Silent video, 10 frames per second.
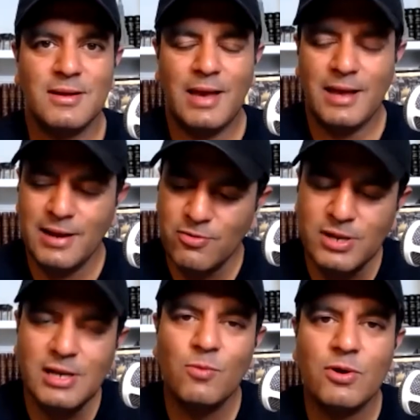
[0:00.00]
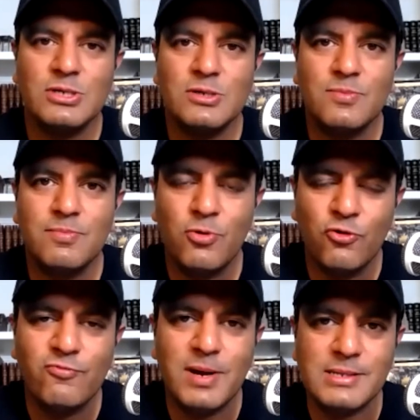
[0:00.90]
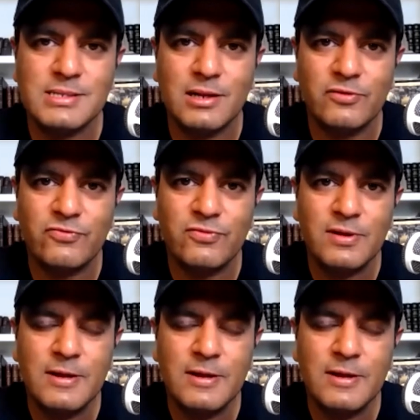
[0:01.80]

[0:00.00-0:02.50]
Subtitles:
And I really wanted to prove myself.